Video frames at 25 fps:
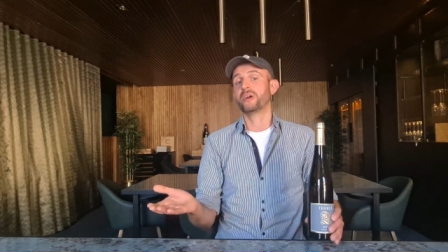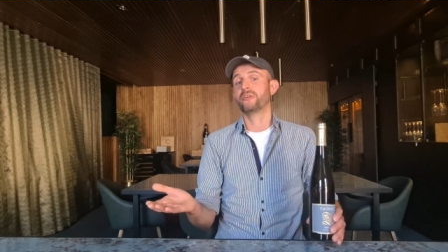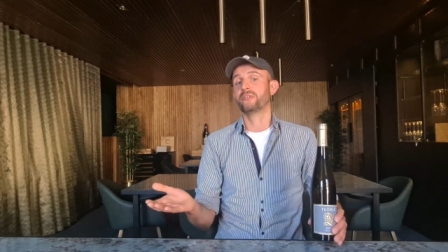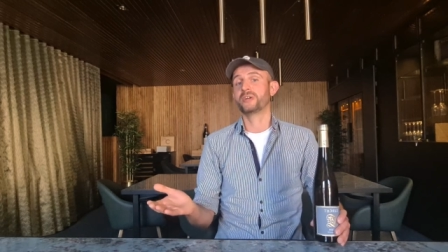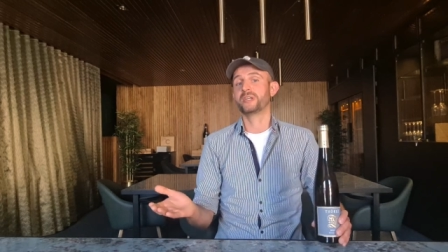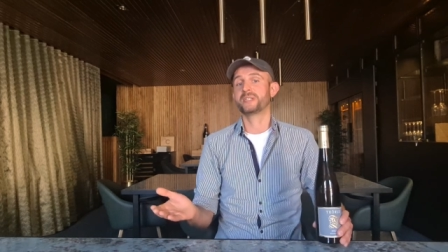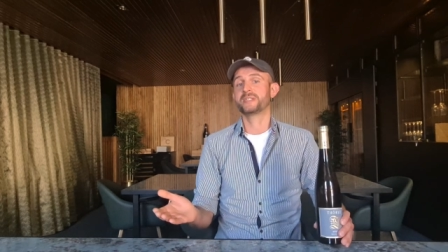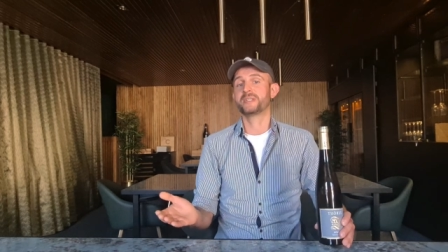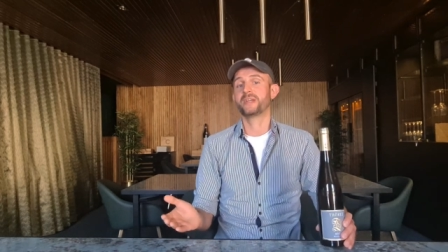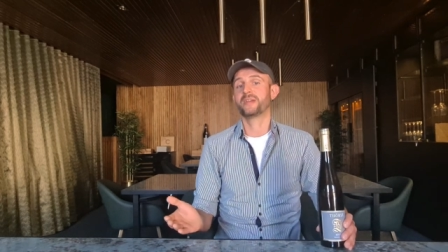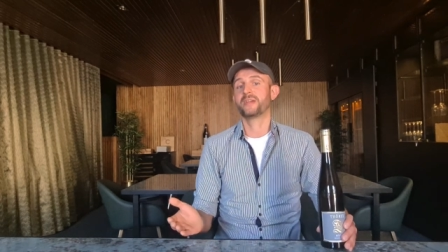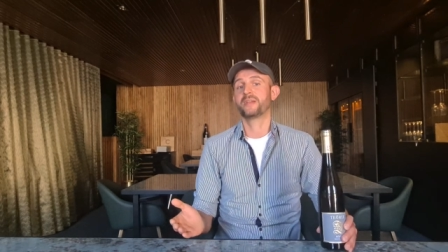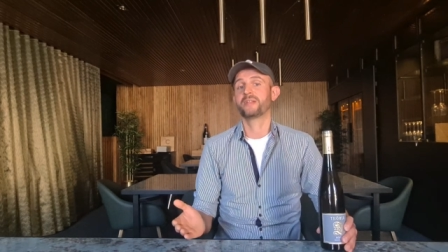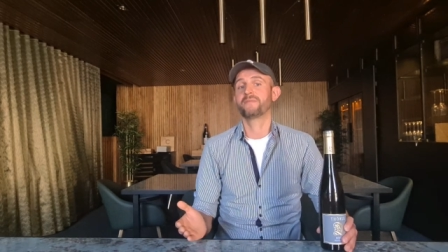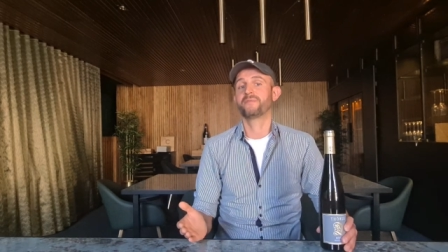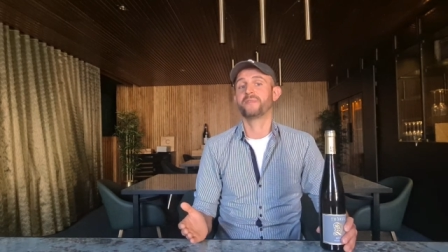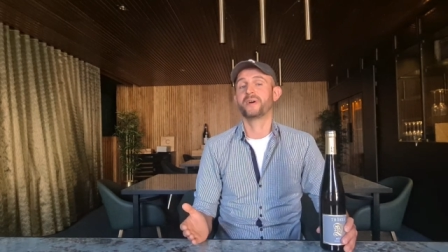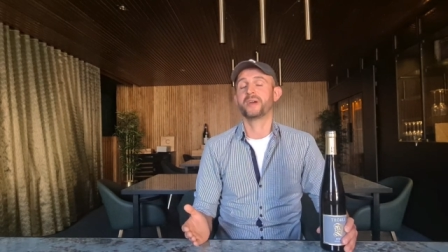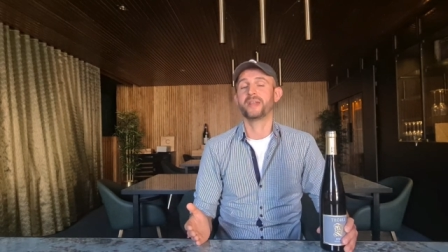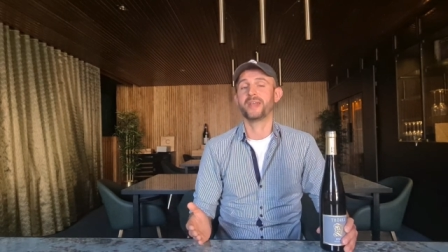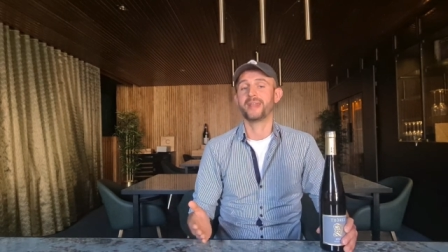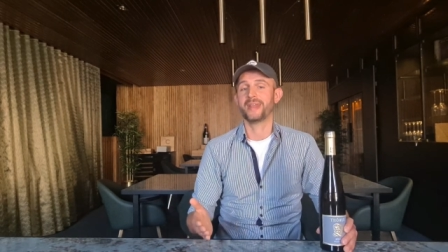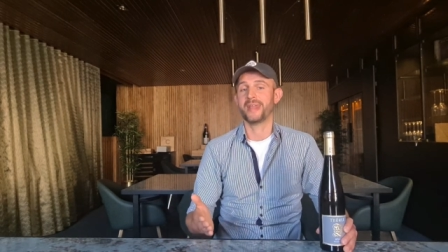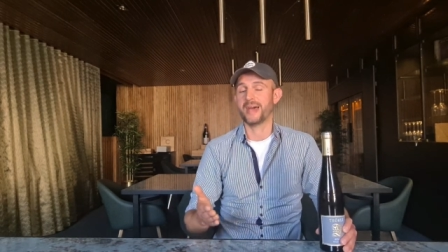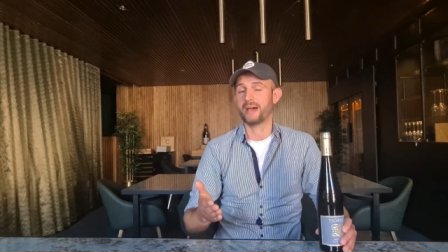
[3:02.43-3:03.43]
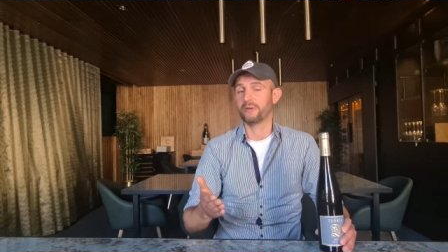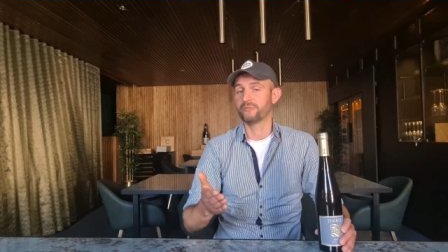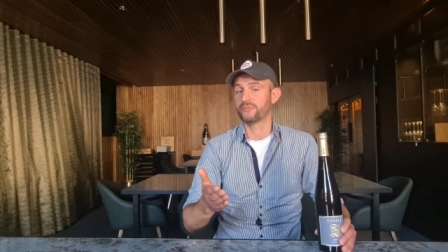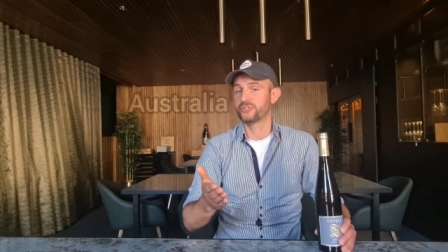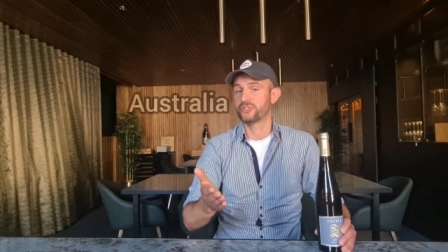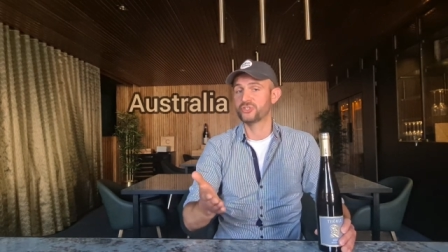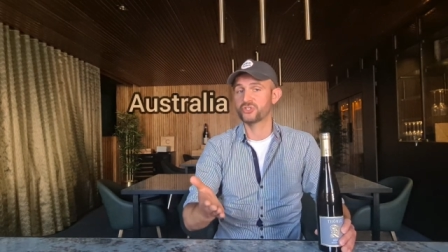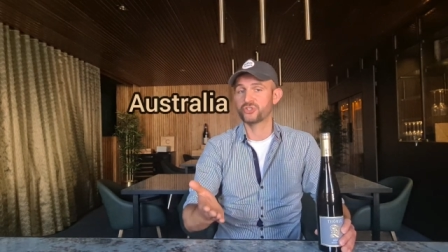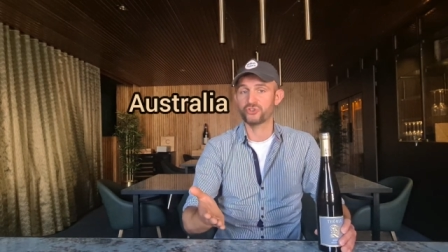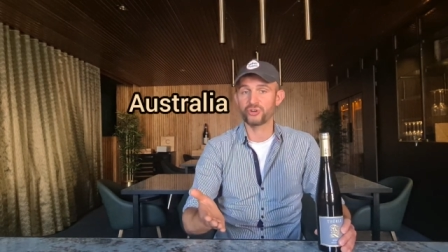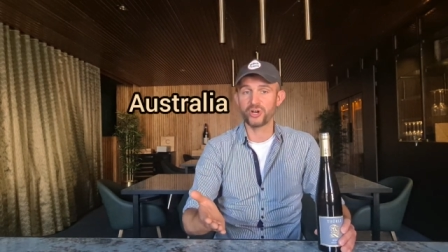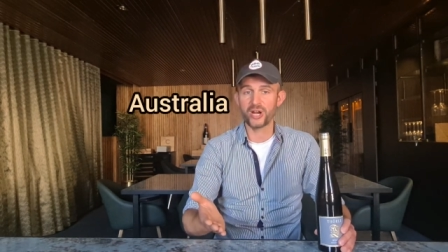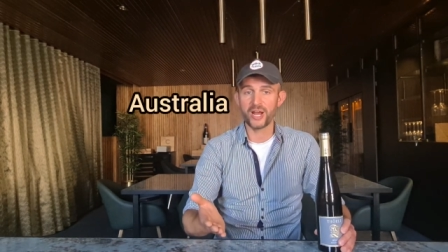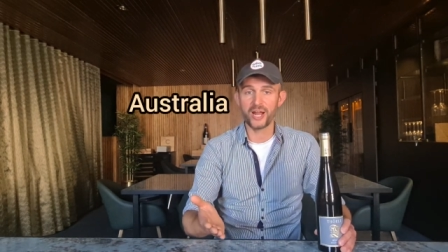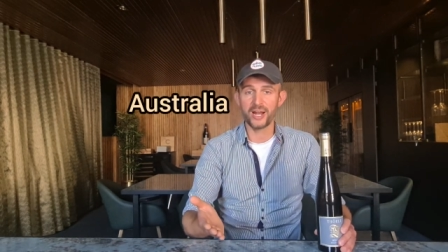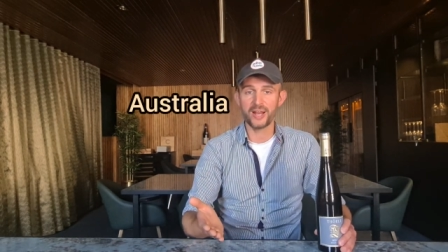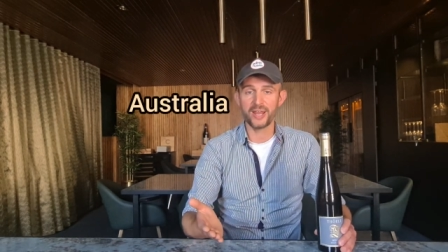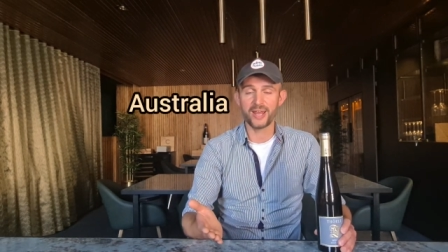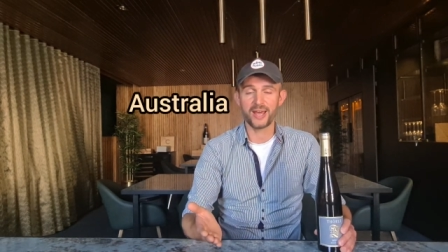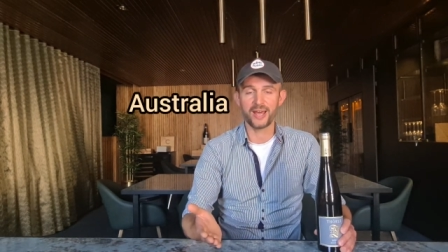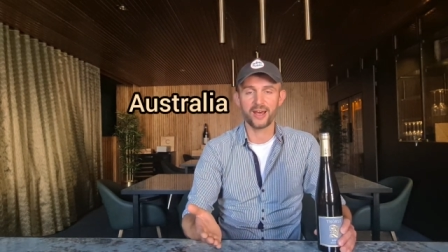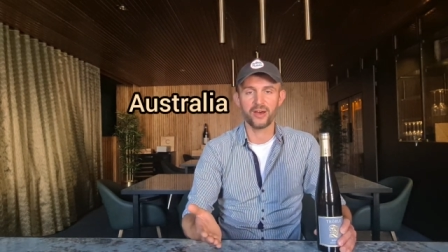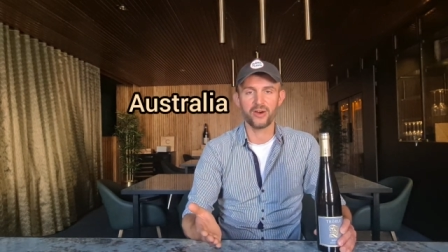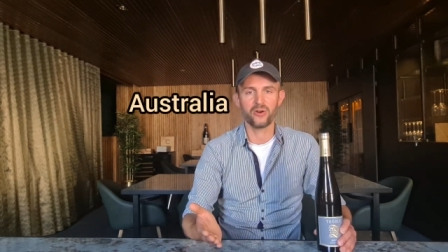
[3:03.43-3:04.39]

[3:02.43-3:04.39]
Riesling you can find in Australia